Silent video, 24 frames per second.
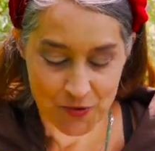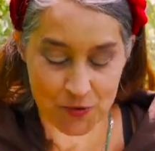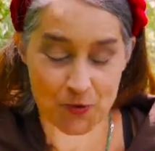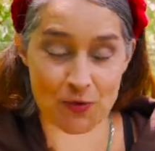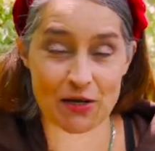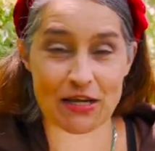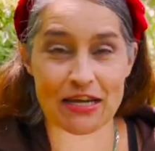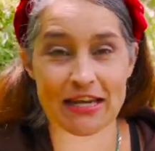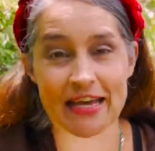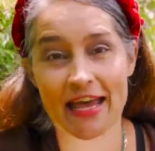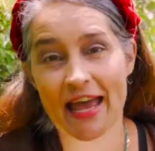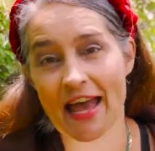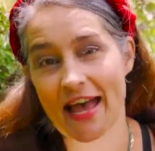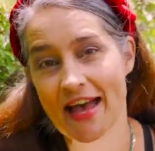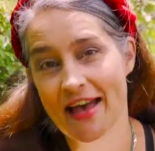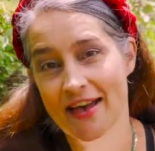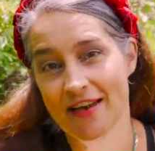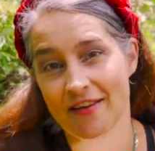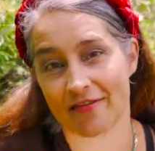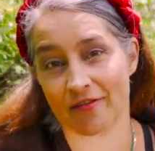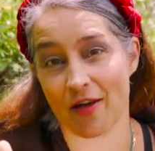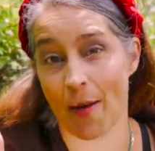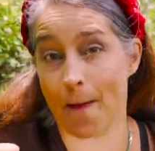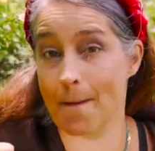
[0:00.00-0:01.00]
We
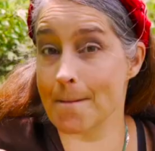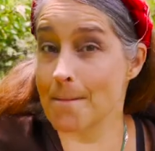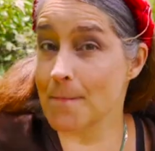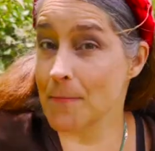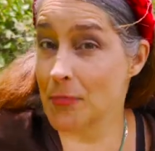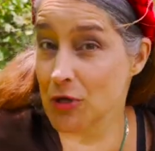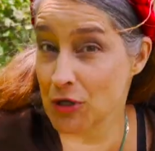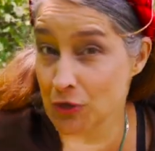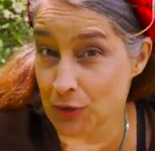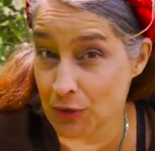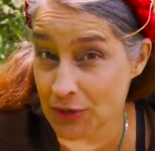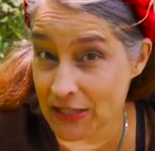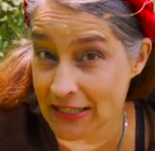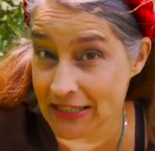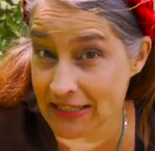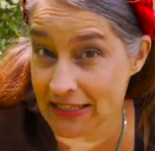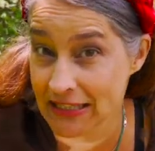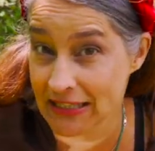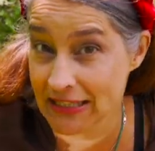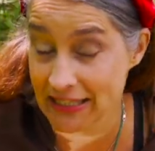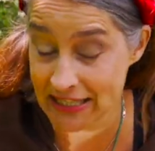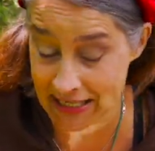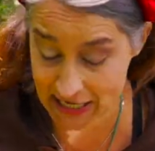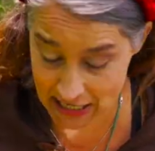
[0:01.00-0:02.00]
have Moon
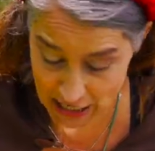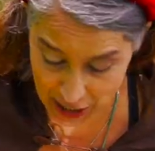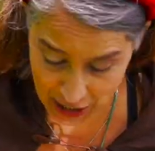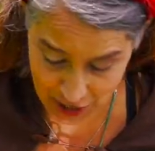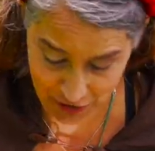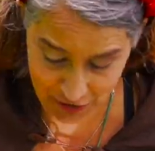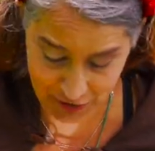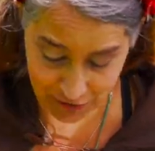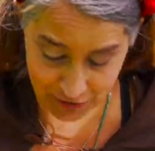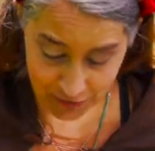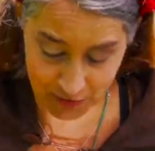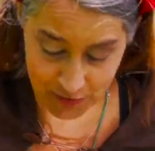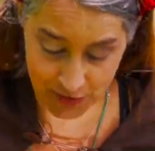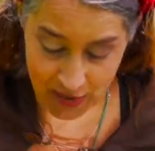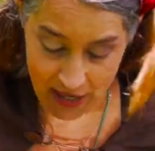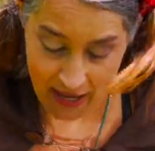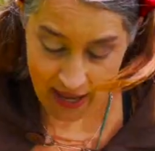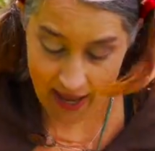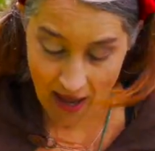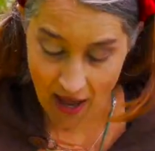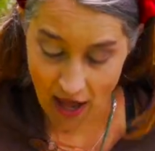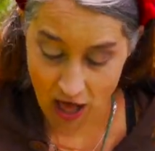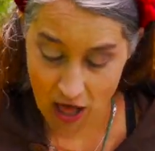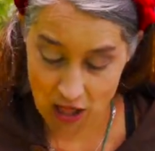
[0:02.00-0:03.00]
in Leo,
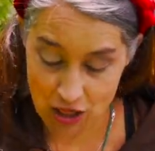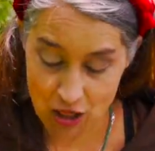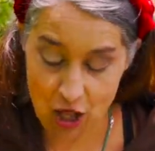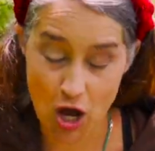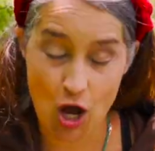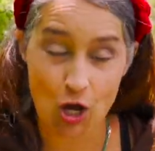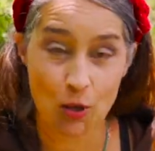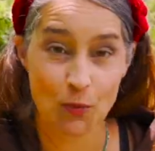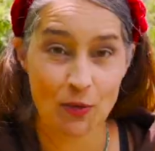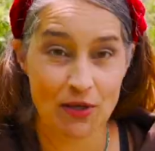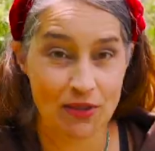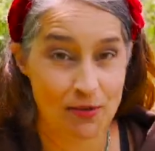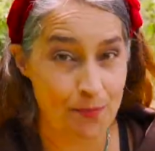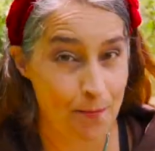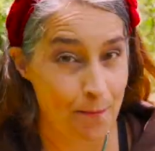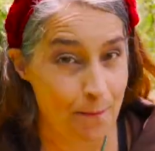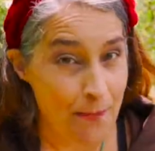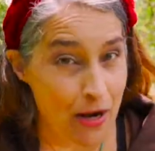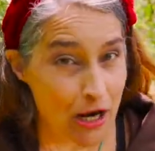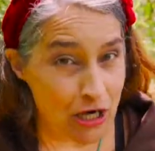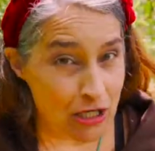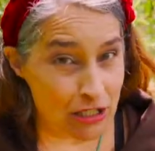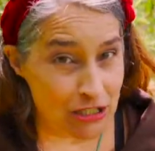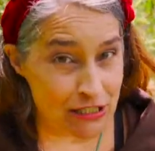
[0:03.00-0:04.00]
along with
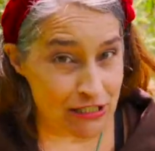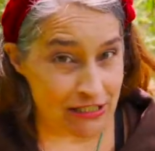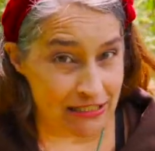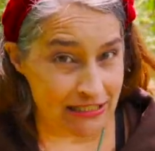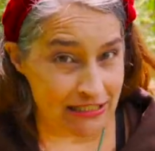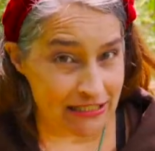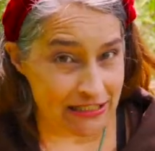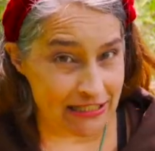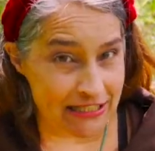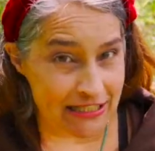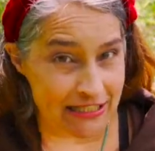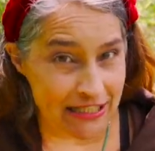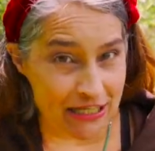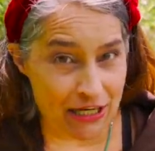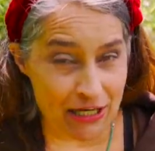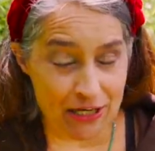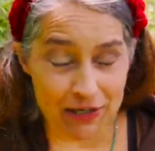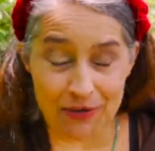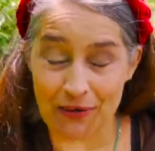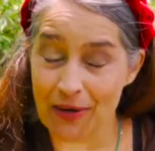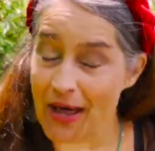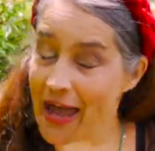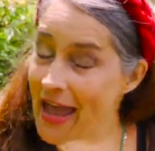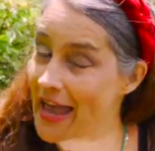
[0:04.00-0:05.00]
Mars in
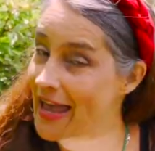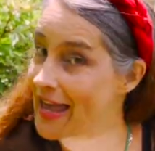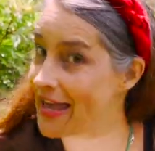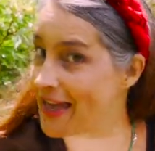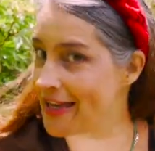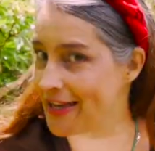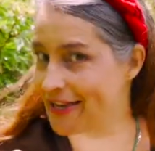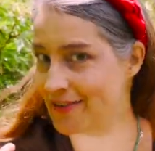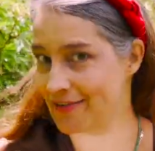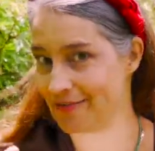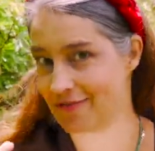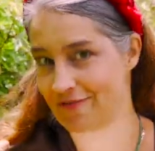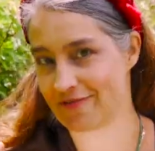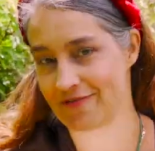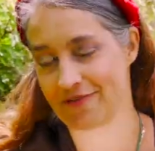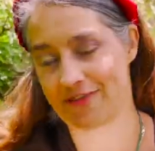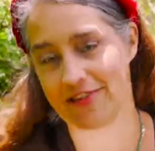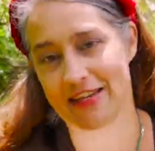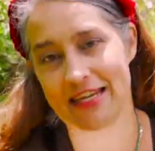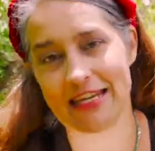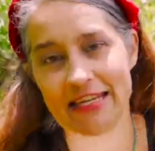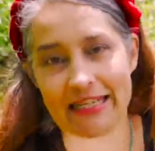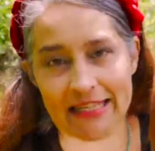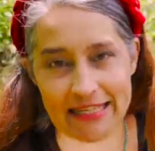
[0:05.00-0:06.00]
Leo and
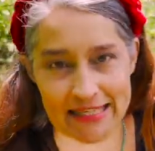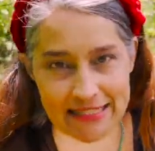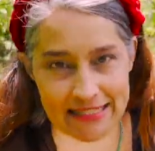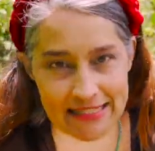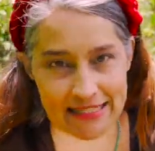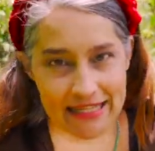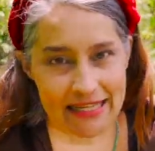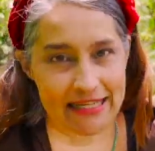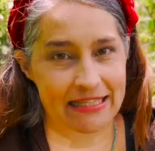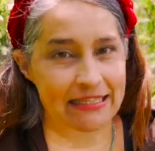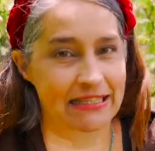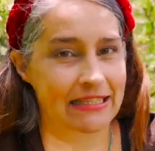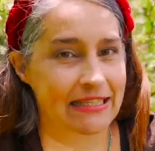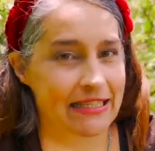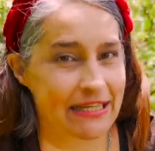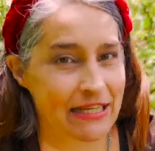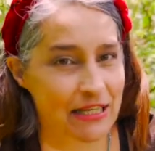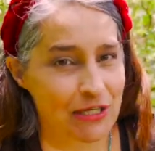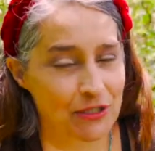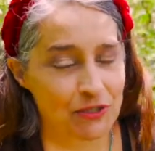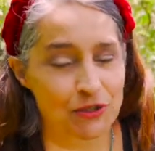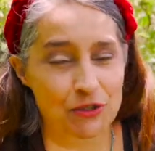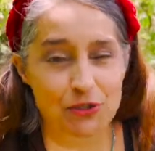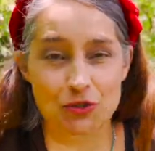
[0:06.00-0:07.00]
Venus in
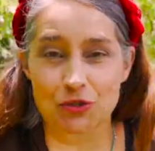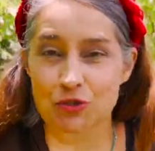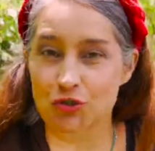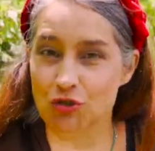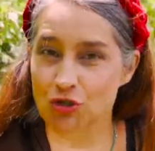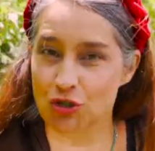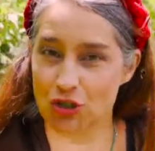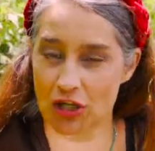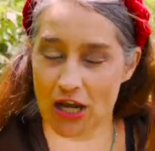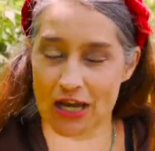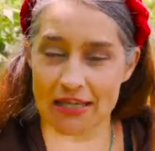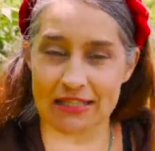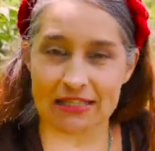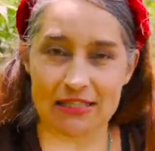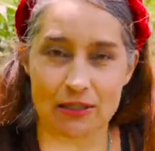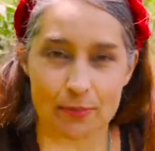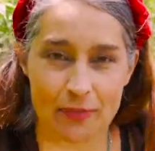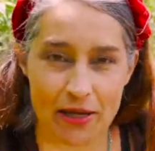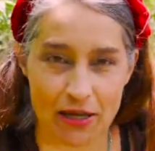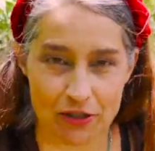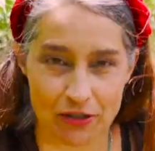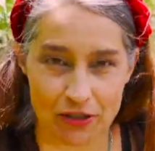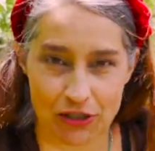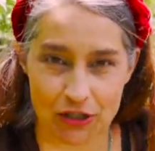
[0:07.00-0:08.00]
Leo, who's just
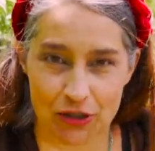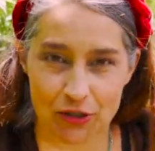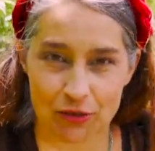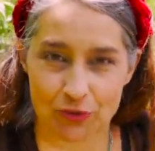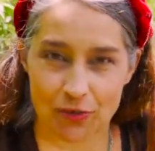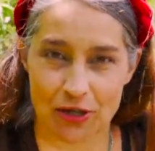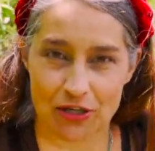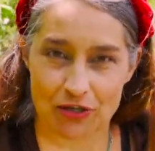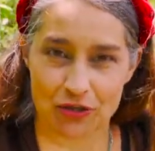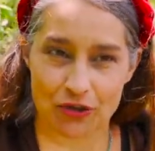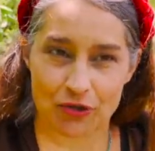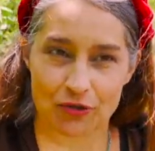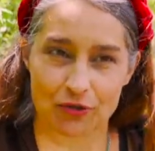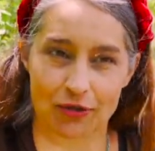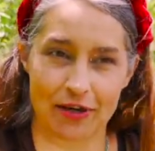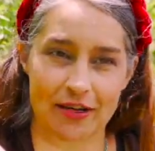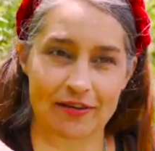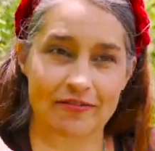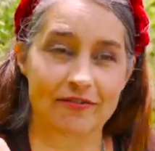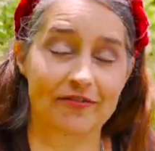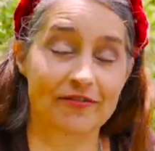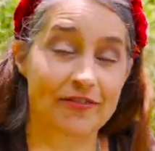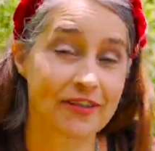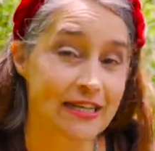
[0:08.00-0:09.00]
about to go
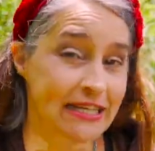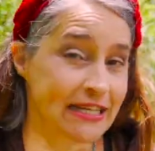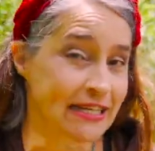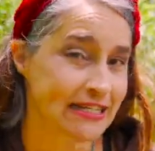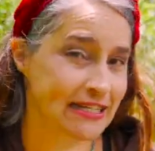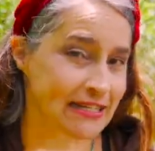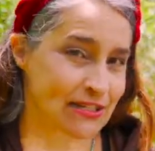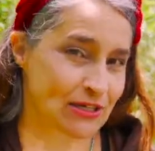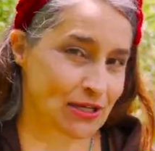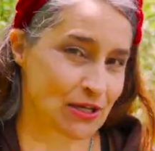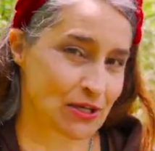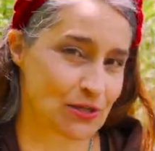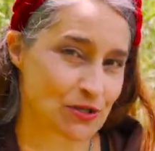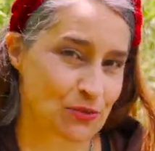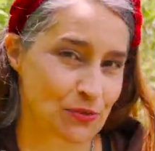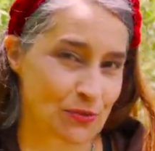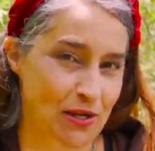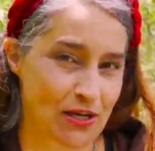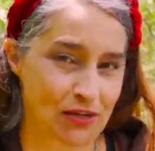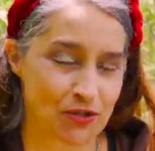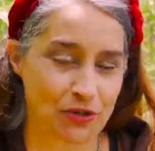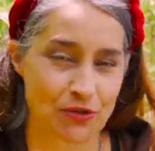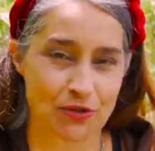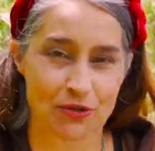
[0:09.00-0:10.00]
retrograde. Venus goes
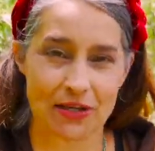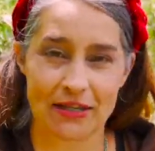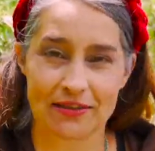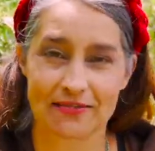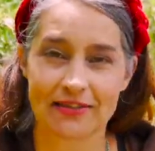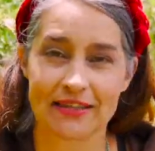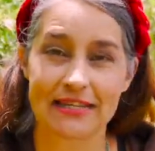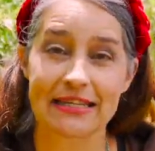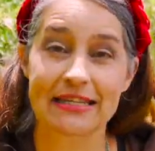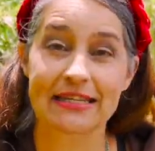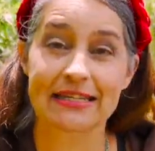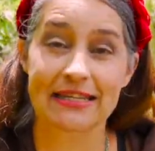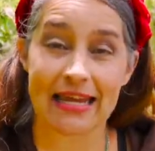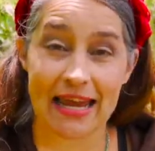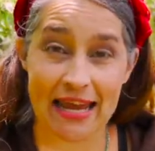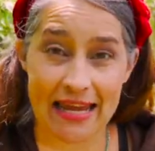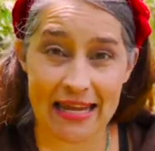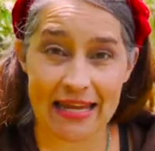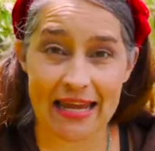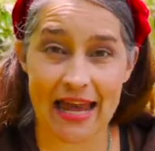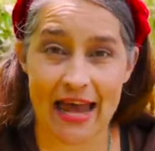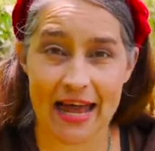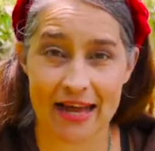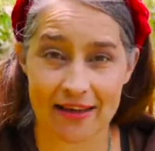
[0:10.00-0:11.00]
retrograde the
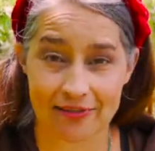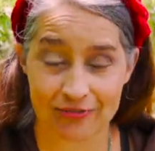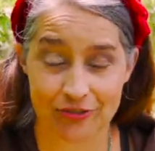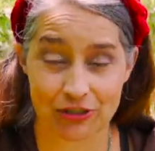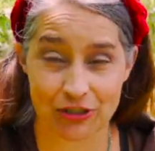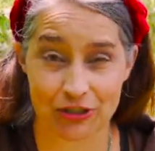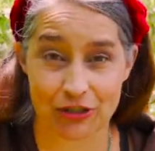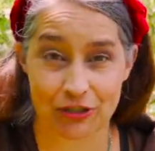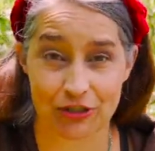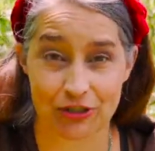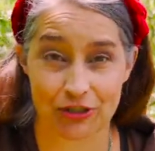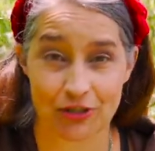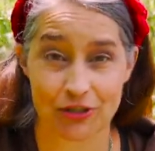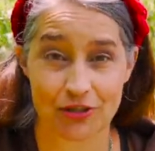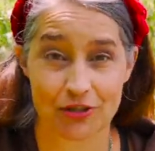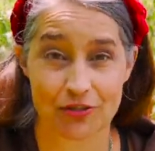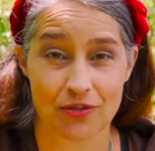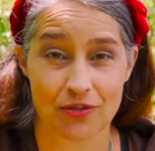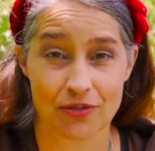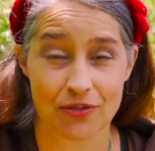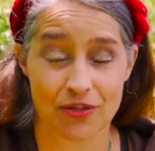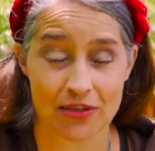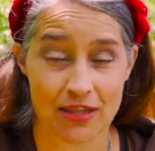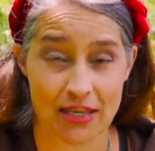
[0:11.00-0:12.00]
day after
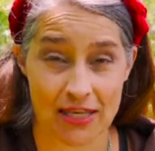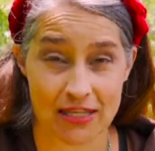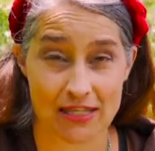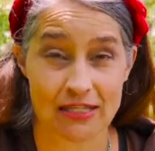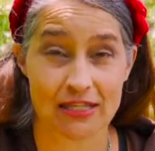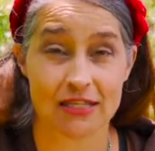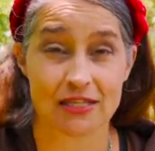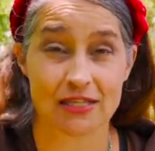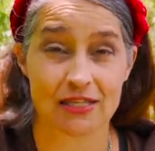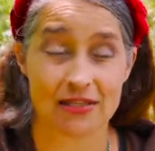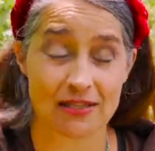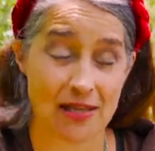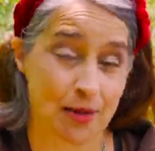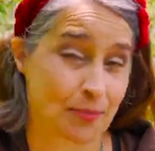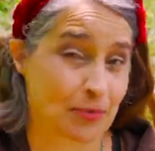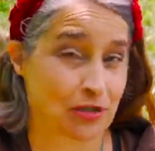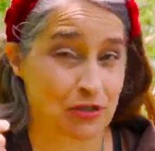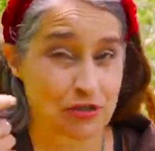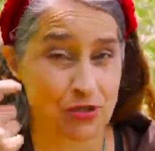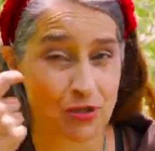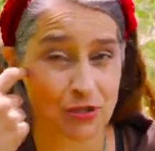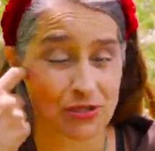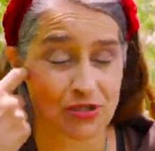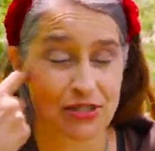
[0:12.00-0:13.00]
this
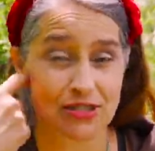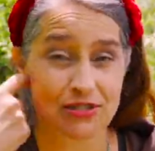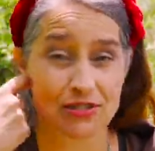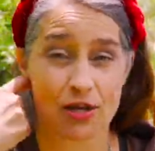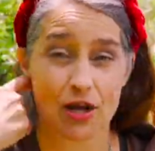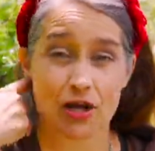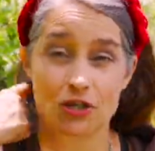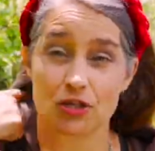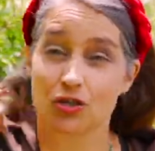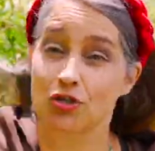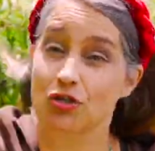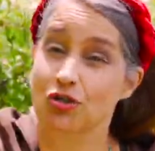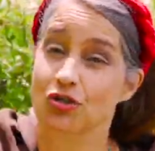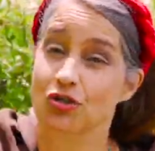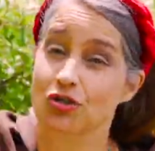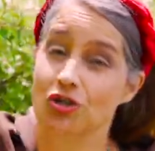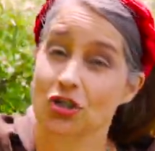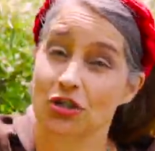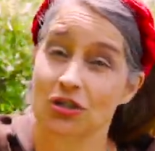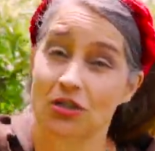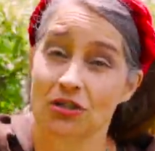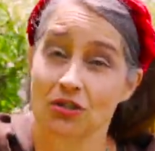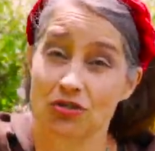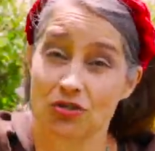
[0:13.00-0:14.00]
summer solstice on
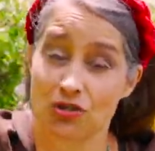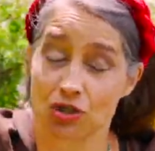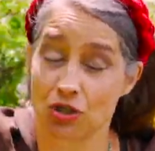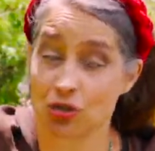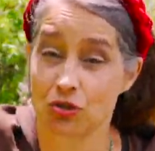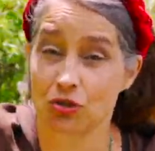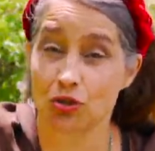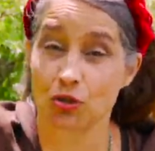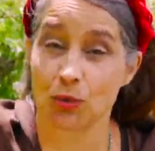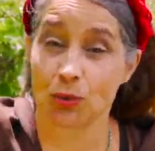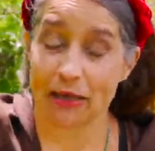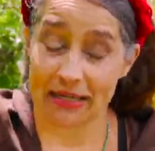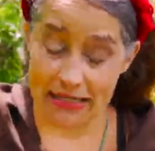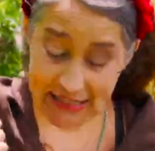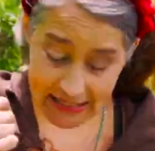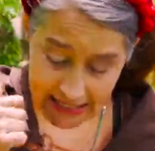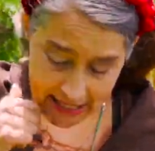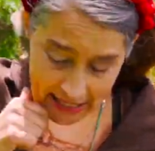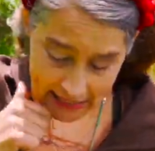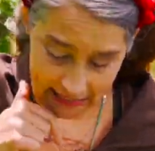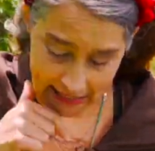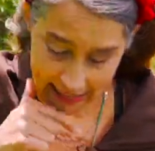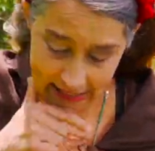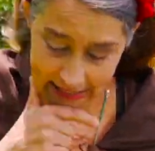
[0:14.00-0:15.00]
June
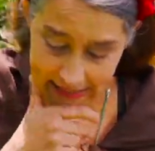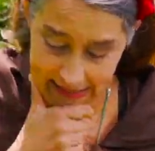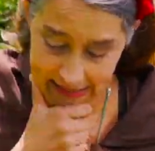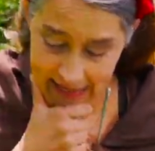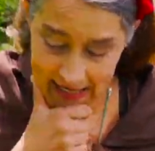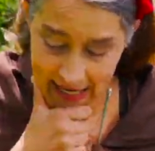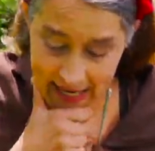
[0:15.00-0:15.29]
22nd.